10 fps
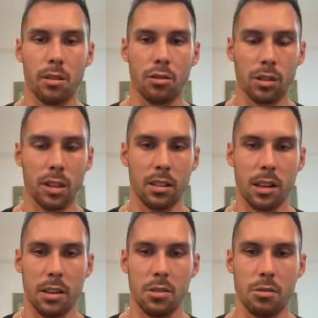just
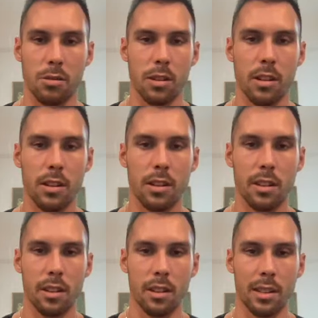continue
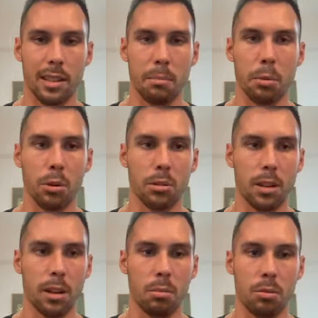this impulse
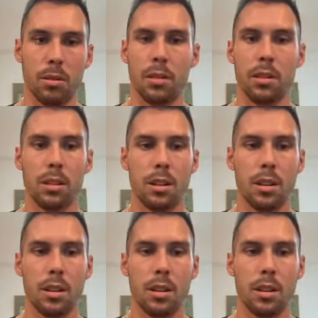upwards.